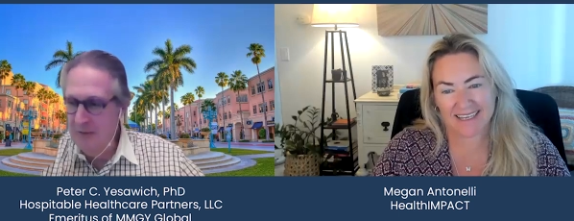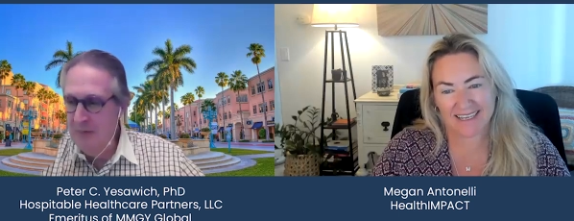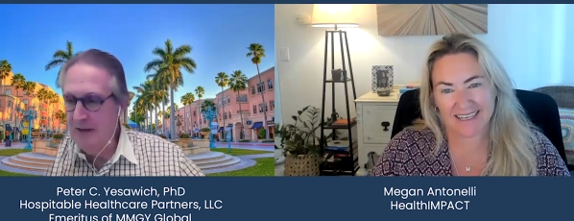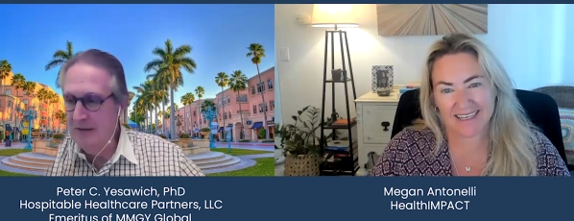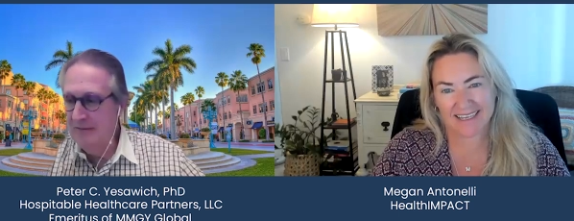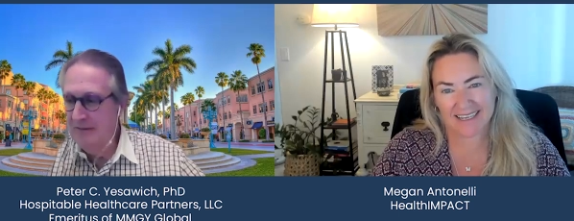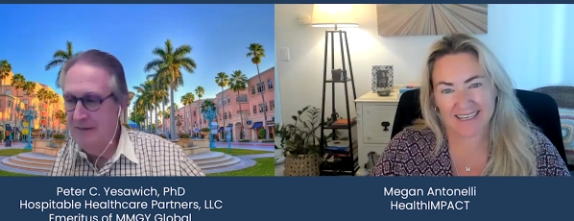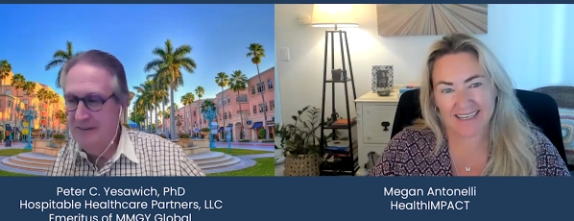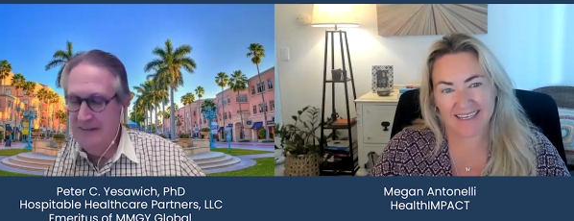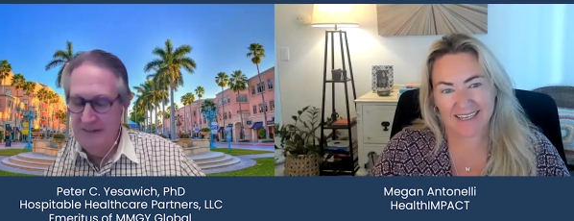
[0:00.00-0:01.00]
Speaker 1: debate
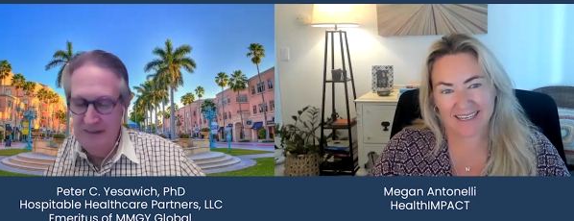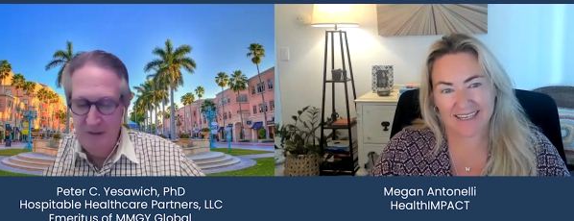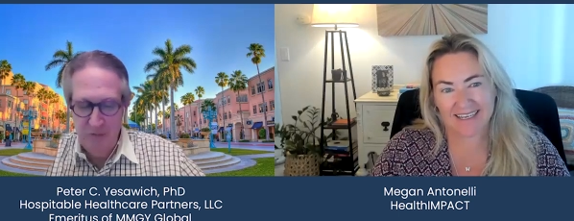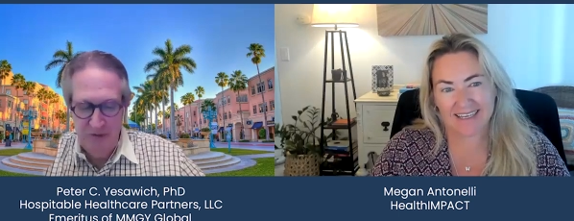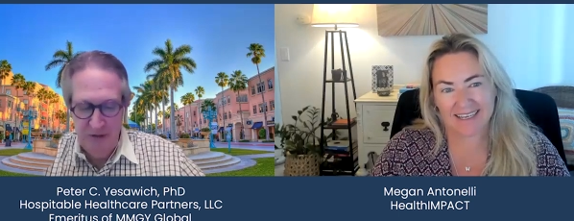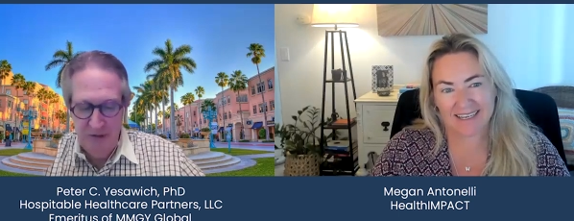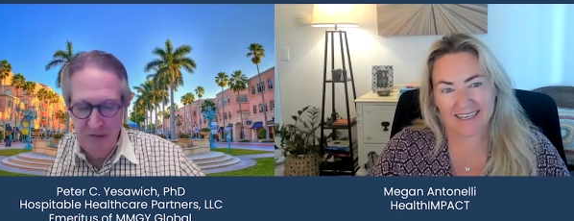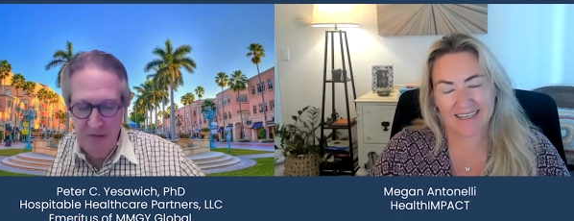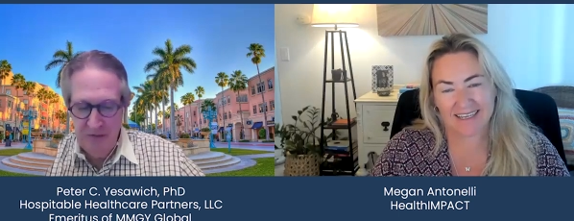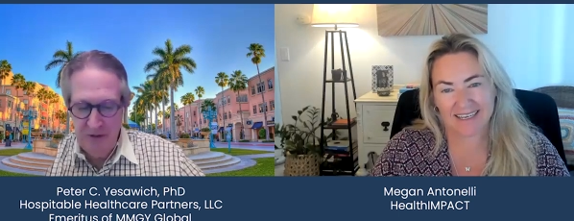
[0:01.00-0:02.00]
uh, with the
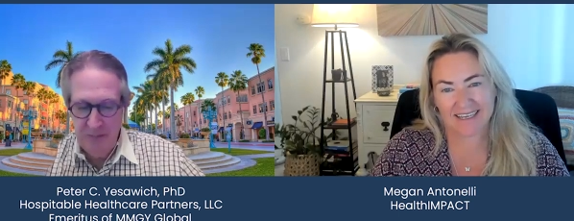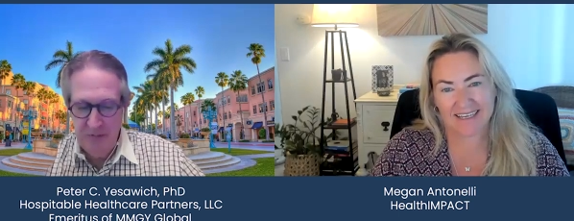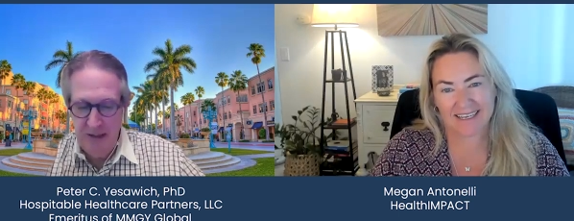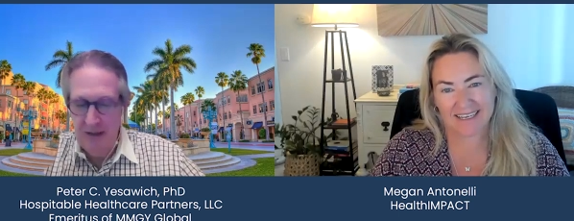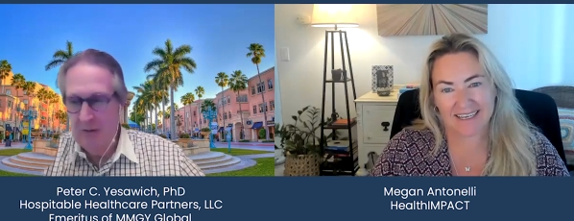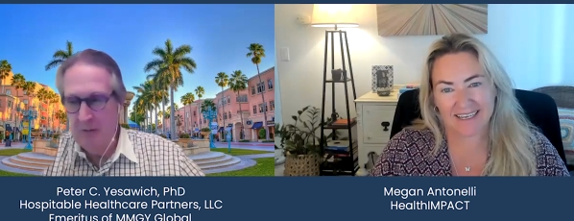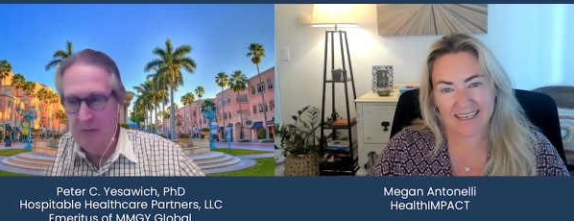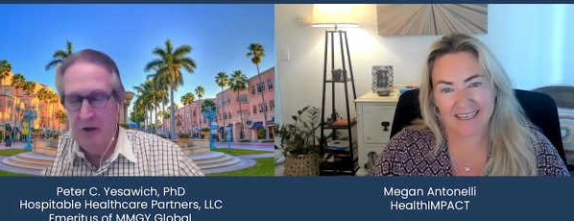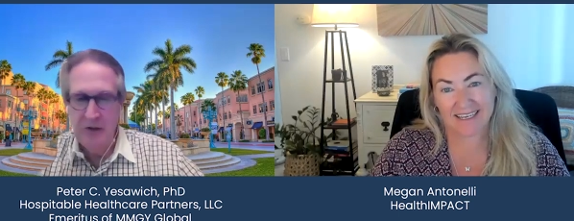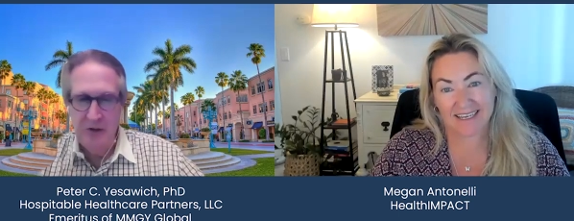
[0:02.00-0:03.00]
insurance company anyway
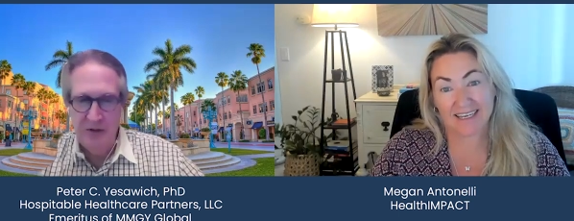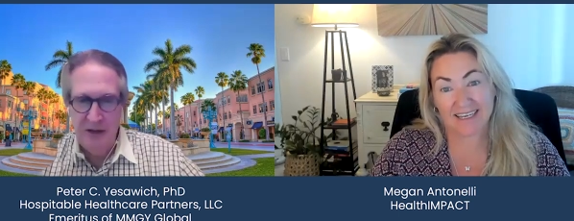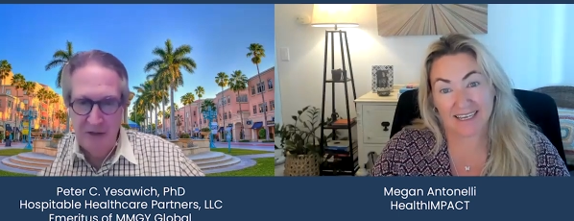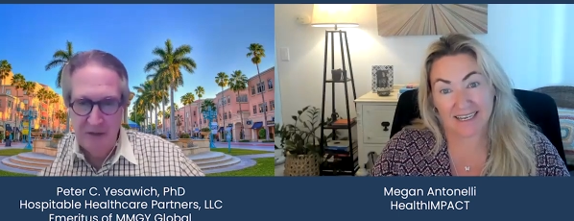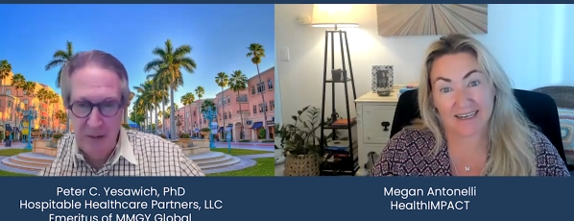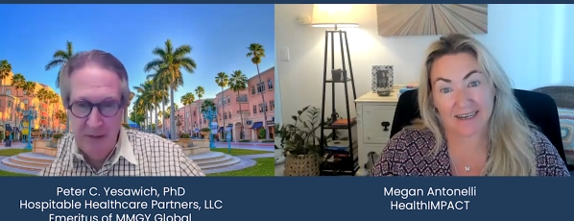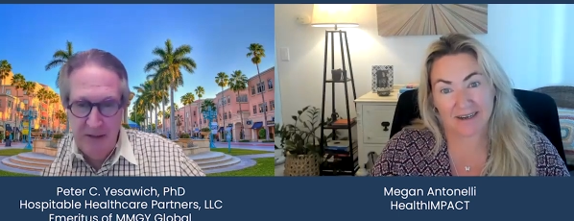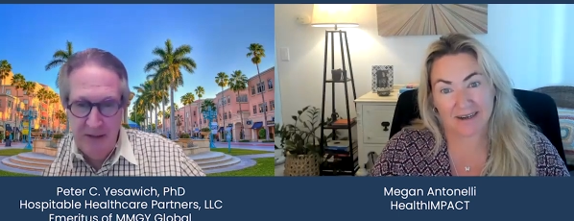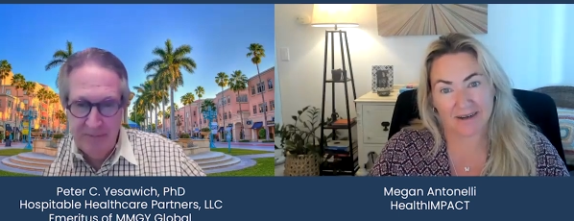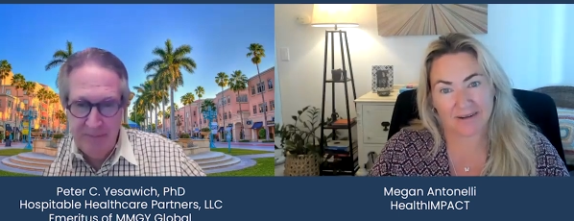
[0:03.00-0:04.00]
we all know the outcome of
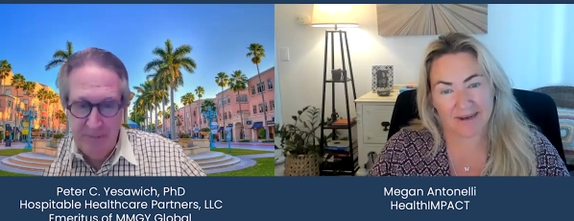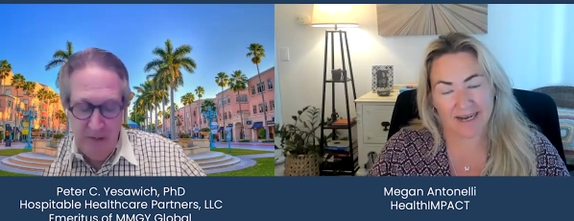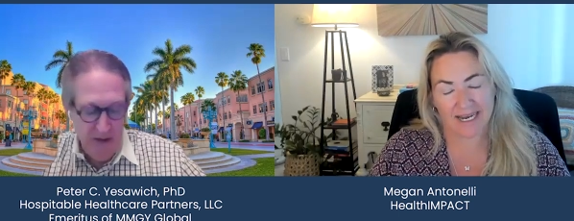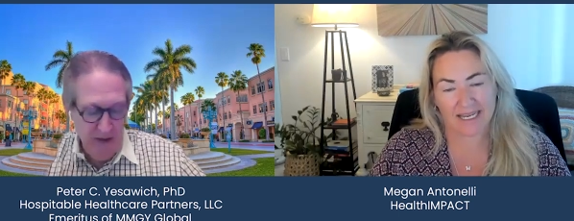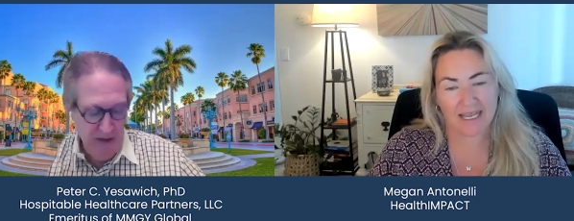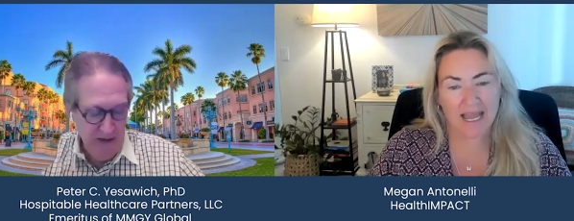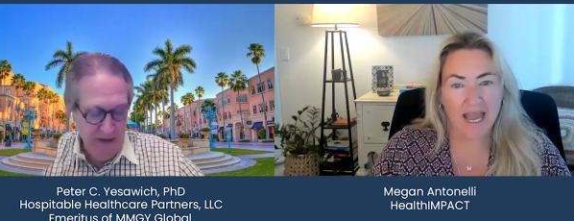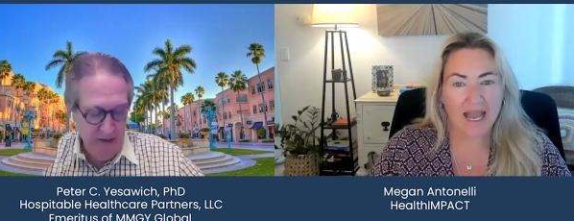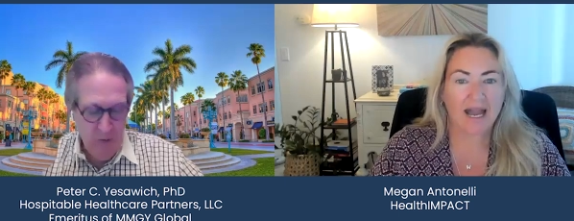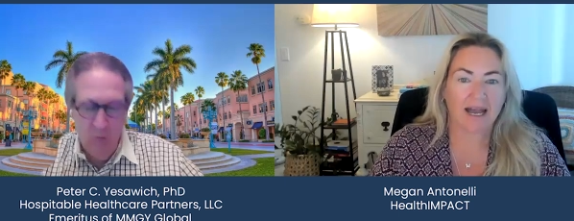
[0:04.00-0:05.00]
that right
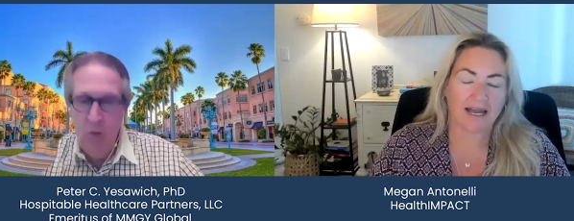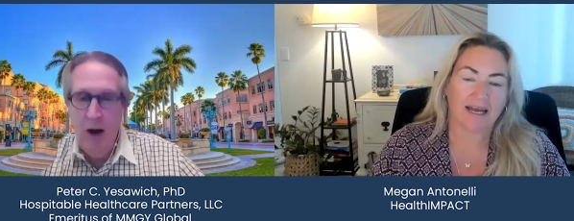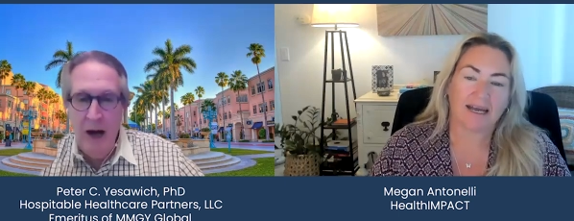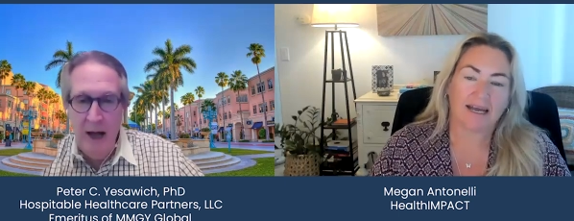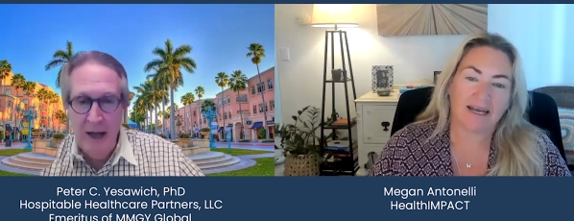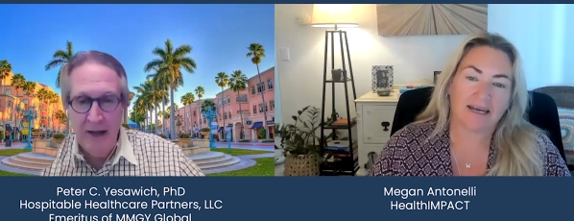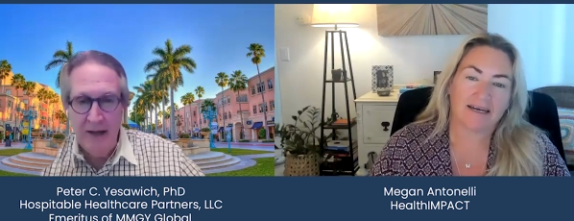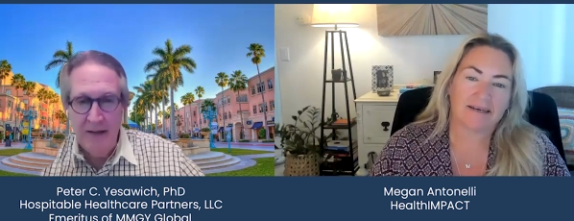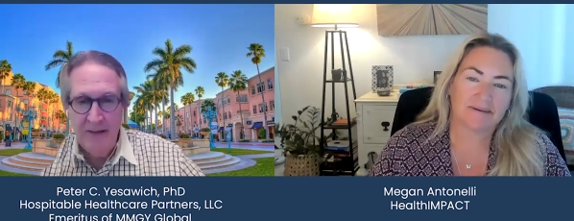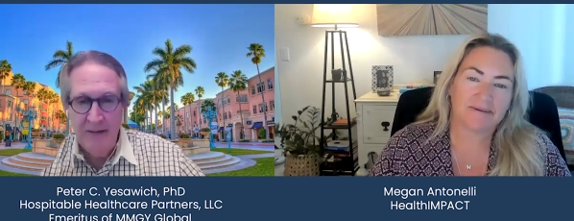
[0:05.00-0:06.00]
uh, why